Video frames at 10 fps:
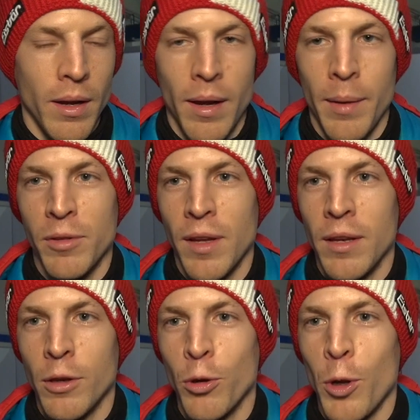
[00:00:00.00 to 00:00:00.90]
I'm
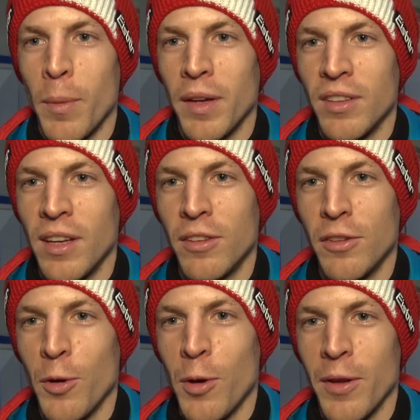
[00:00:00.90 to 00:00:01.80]
standing good on my skis,
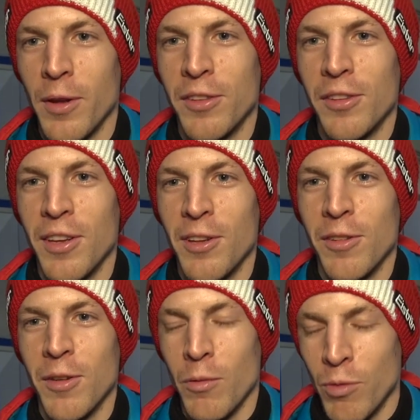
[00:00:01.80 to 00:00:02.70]
so
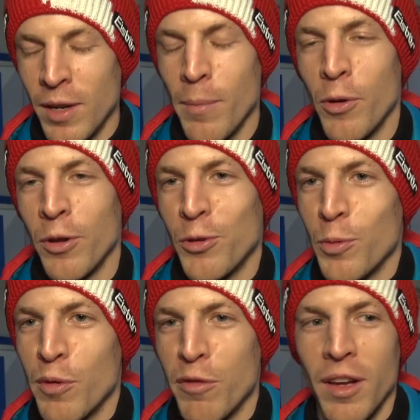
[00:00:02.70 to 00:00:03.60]
it's really important
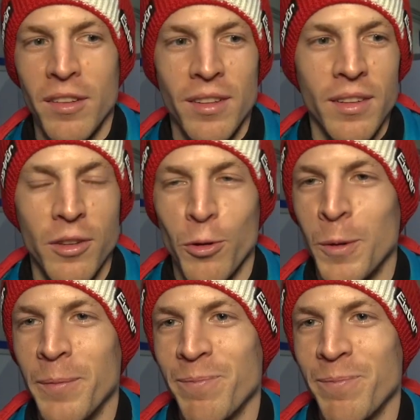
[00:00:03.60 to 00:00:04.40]
to be fast, and it's cool.